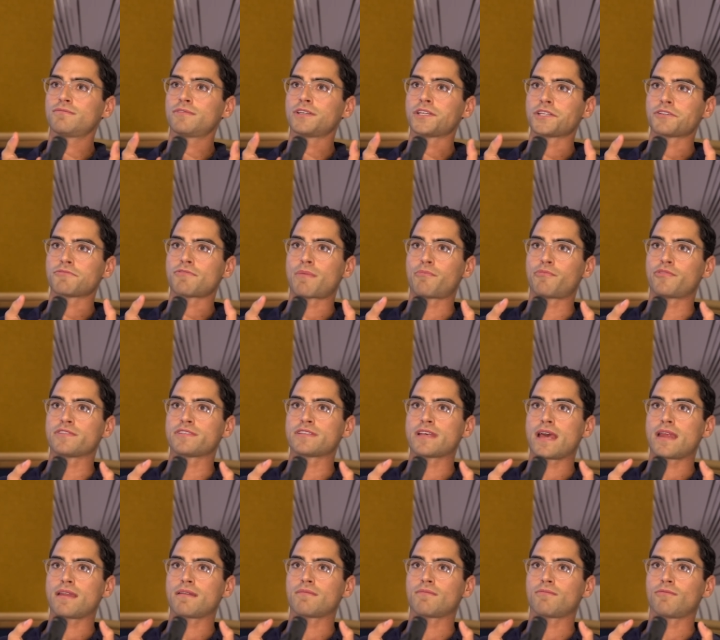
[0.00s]
which
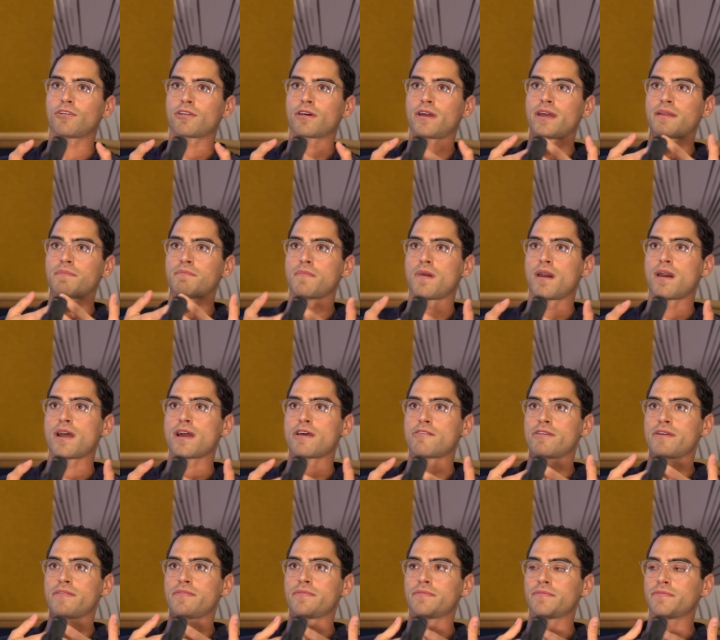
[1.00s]
represent what I
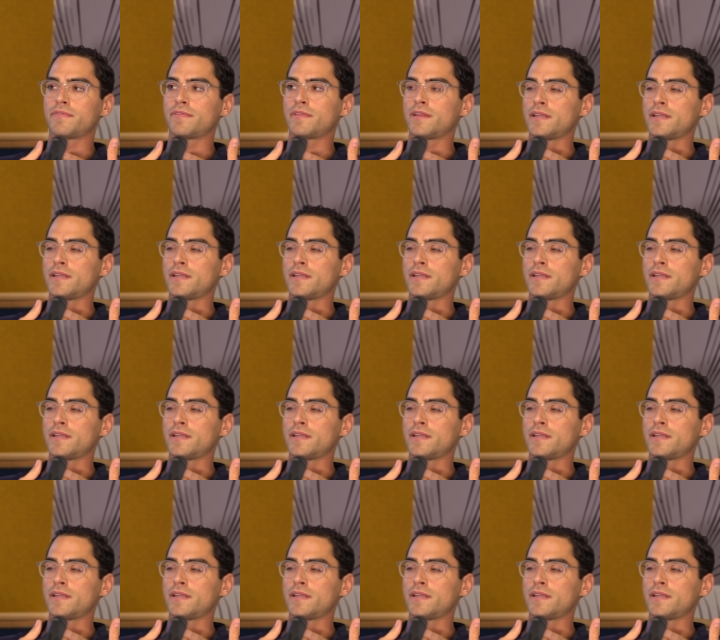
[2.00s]
admire in